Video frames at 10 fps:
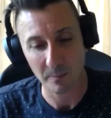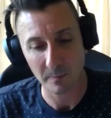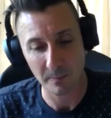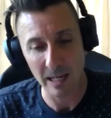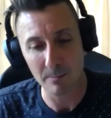
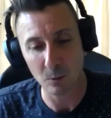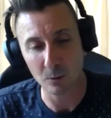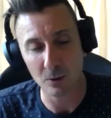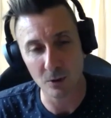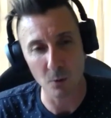
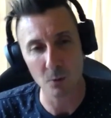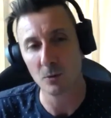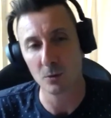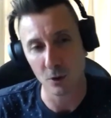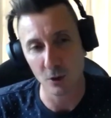people don't
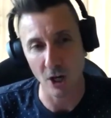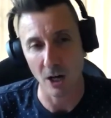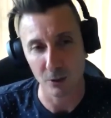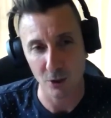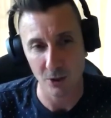
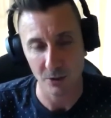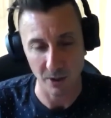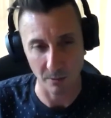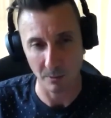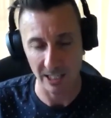judge. So
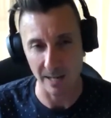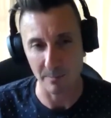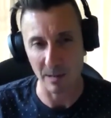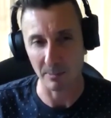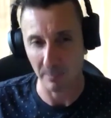when I say
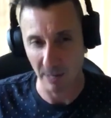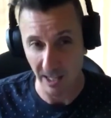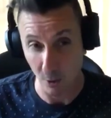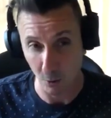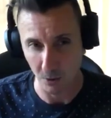people, I mean
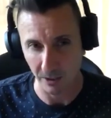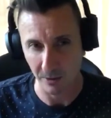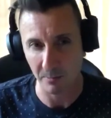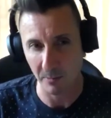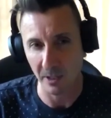the
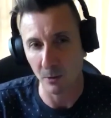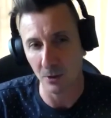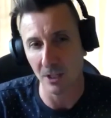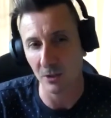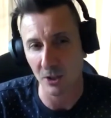audience. The
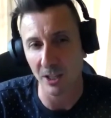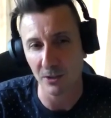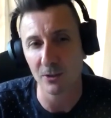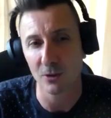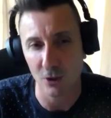audience
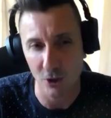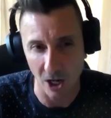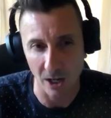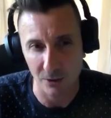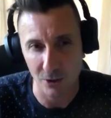doesn't
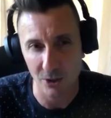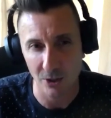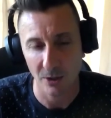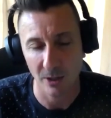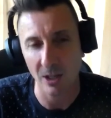judge
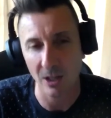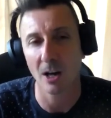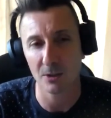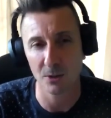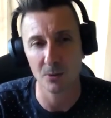the
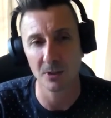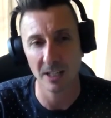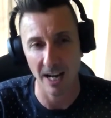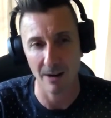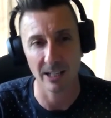cartoon
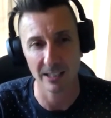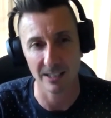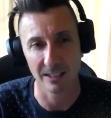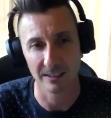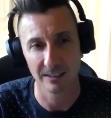
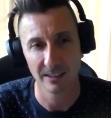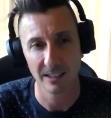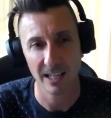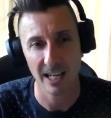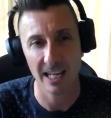character
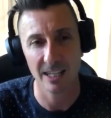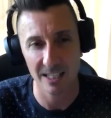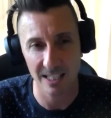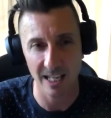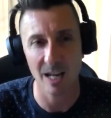in the
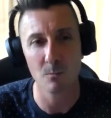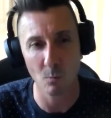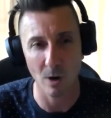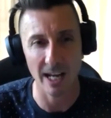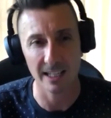same
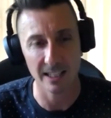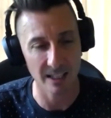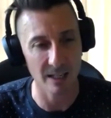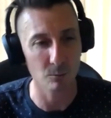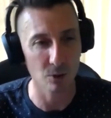way that
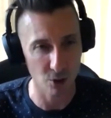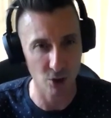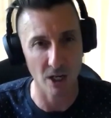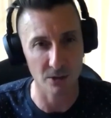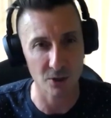they would
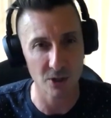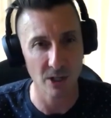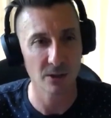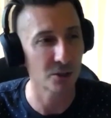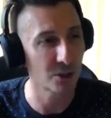judge
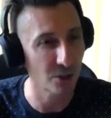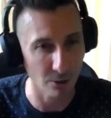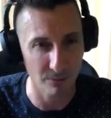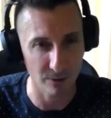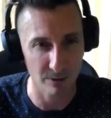the stock
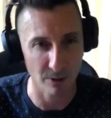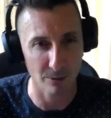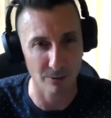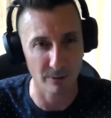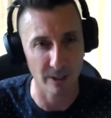
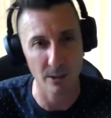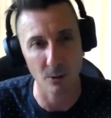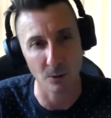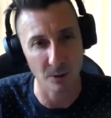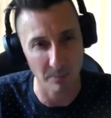photography
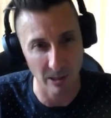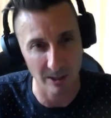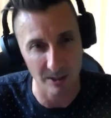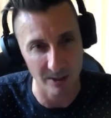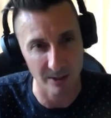or the
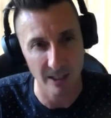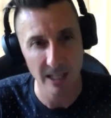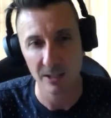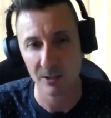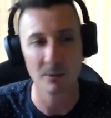person.
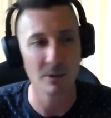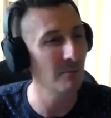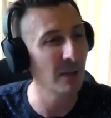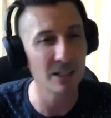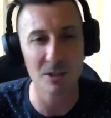So it
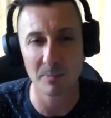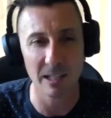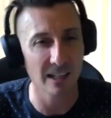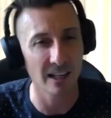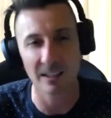may just be
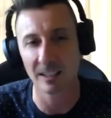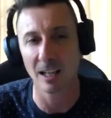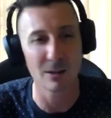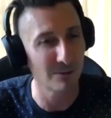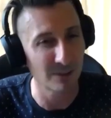like the
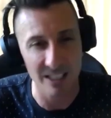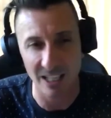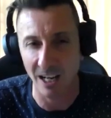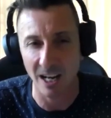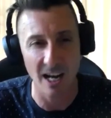color of the
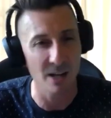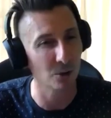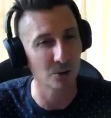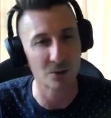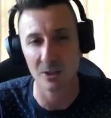tie,
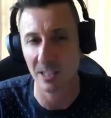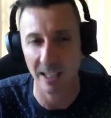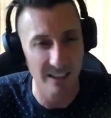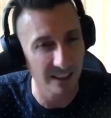or just like